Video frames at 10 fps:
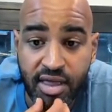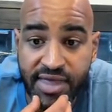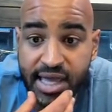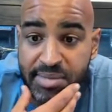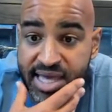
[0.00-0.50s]

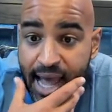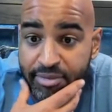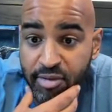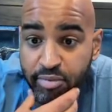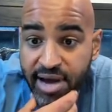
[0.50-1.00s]
they can be
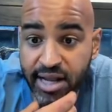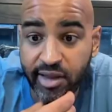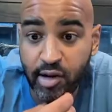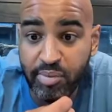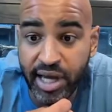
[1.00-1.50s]
captive bred a
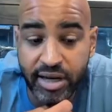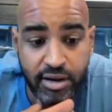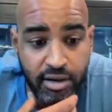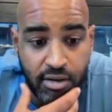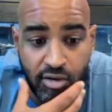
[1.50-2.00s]
little bit,
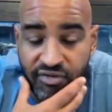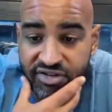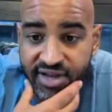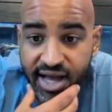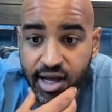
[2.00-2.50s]
or if
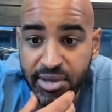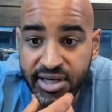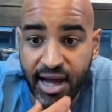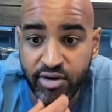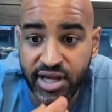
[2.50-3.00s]
it's not coming
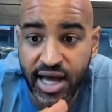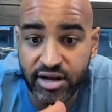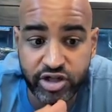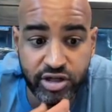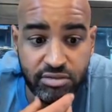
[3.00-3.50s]
down yet,
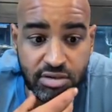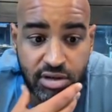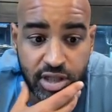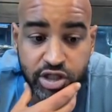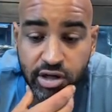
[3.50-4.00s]
it
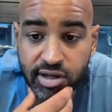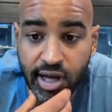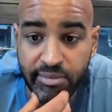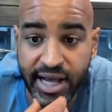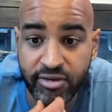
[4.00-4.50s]
should
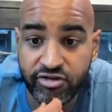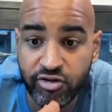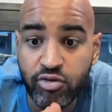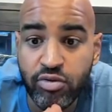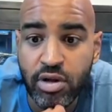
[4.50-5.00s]
come down
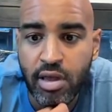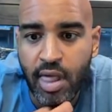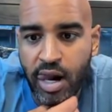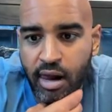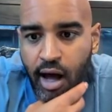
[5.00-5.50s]
soon.
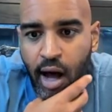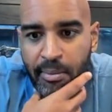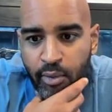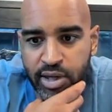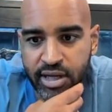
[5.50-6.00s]

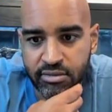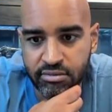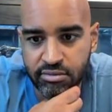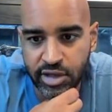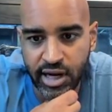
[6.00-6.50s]
And we
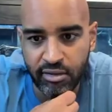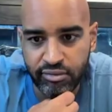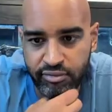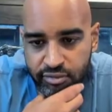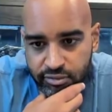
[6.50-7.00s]
can,
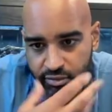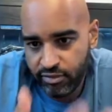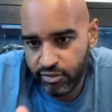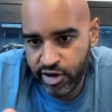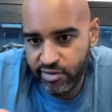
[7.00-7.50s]

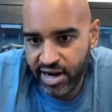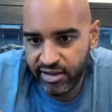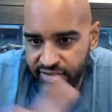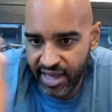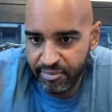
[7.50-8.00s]

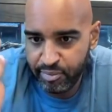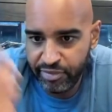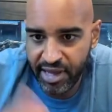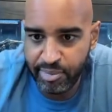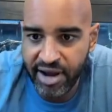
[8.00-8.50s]
theoretically
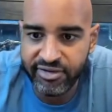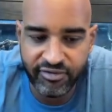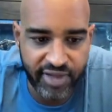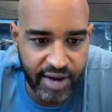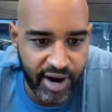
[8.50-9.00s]
thank Preston
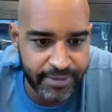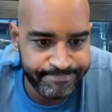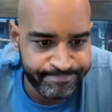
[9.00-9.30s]
for that, right?